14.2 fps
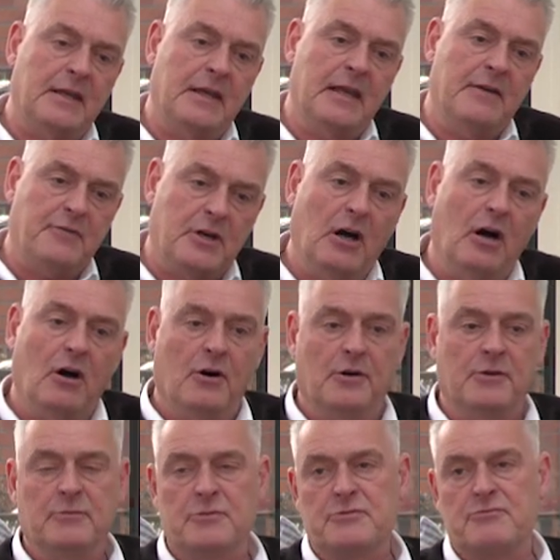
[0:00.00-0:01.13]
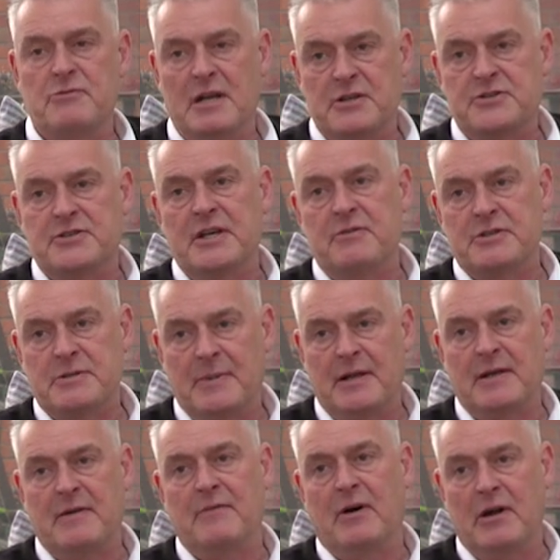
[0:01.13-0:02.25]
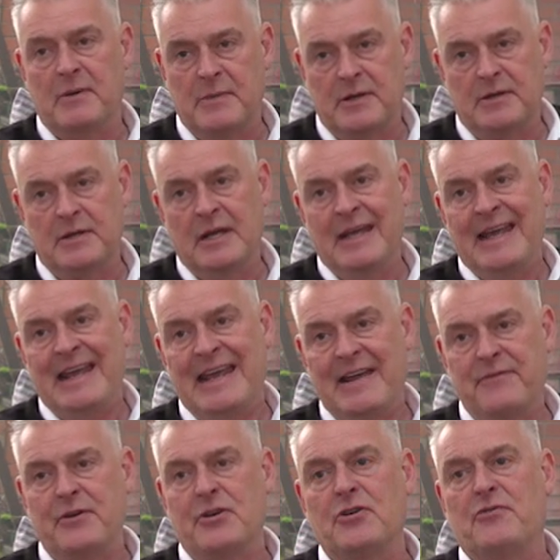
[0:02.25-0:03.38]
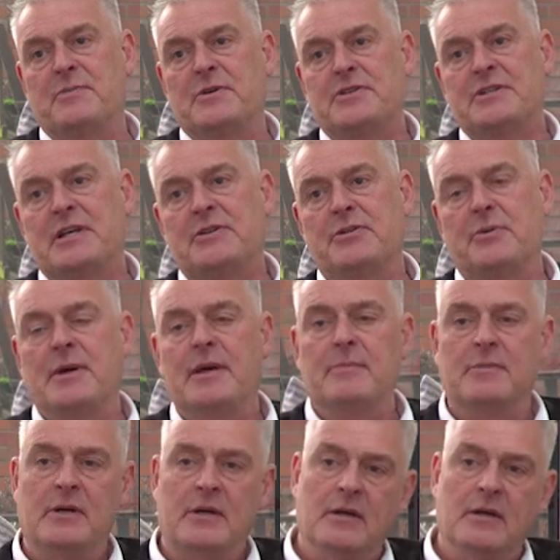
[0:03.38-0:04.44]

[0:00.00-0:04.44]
If Khan was really serious about the environment, if the government said to him,